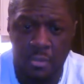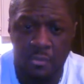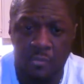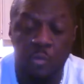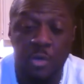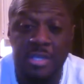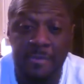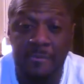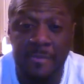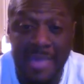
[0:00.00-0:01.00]
You want to get
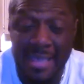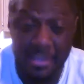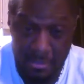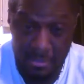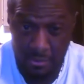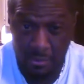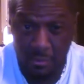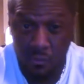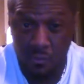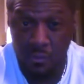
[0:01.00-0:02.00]
mad.
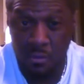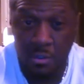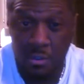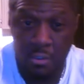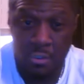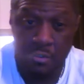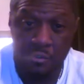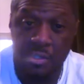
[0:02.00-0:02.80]
You